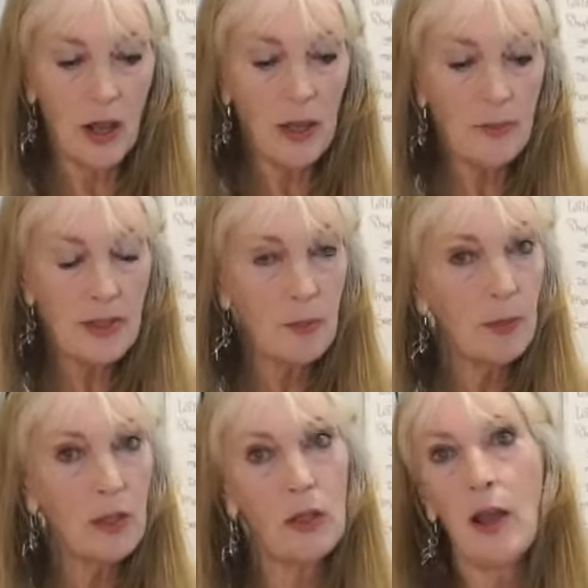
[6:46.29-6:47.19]
I'm
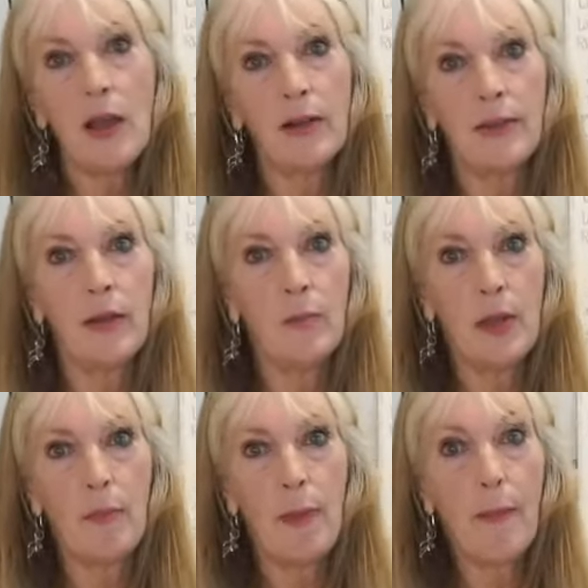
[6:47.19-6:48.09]
simply going to add a little bit
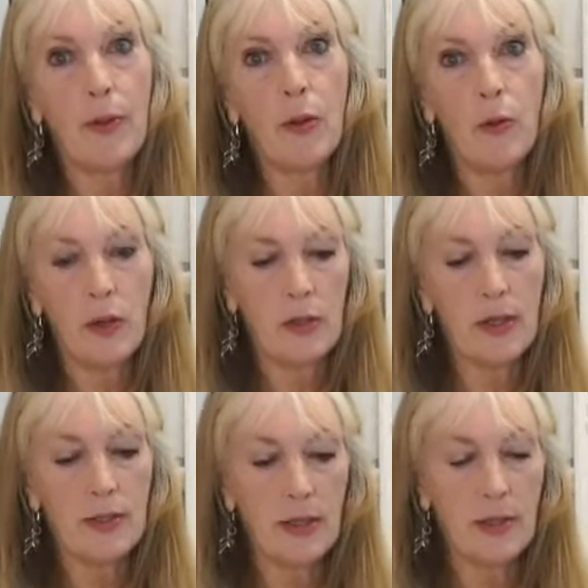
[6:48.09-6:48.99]
of peppercorn
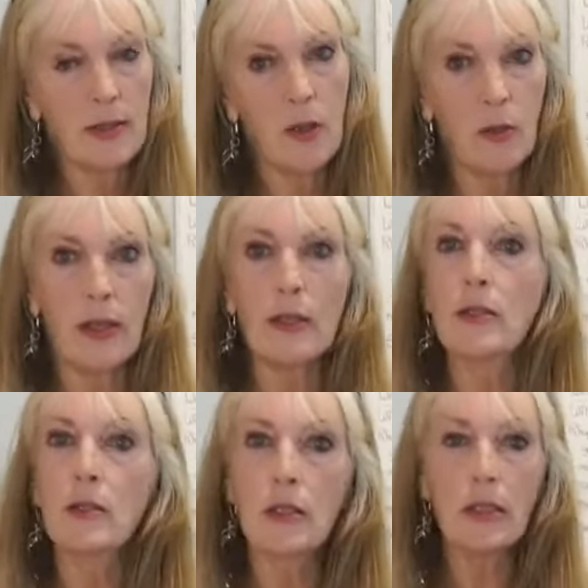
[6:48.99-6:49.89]
because that's the only
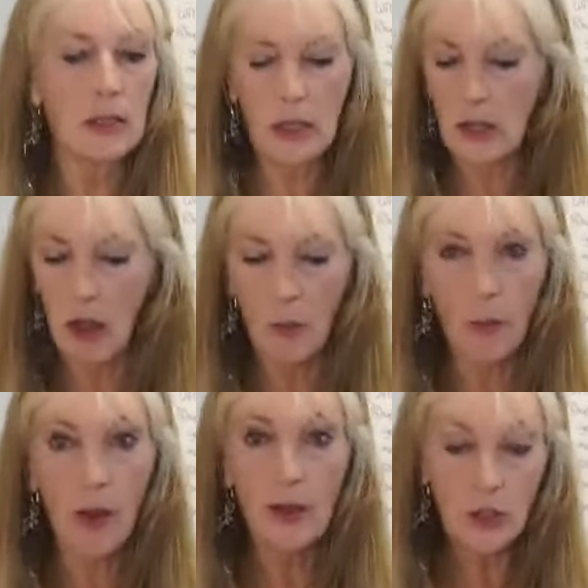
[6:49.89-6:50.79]
seasoning I
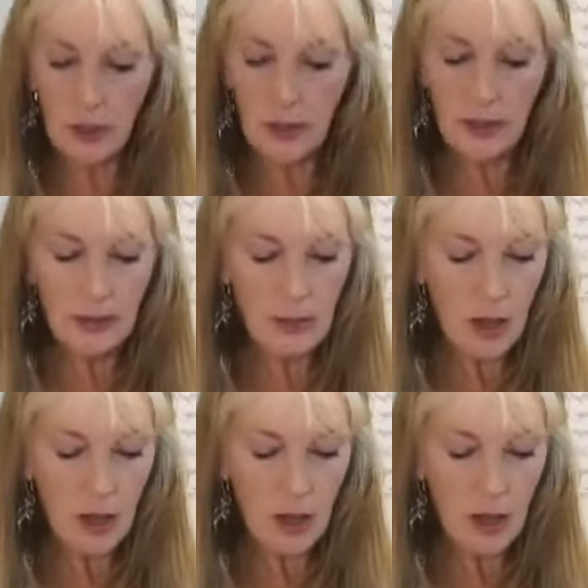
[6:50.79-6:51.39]
want to this.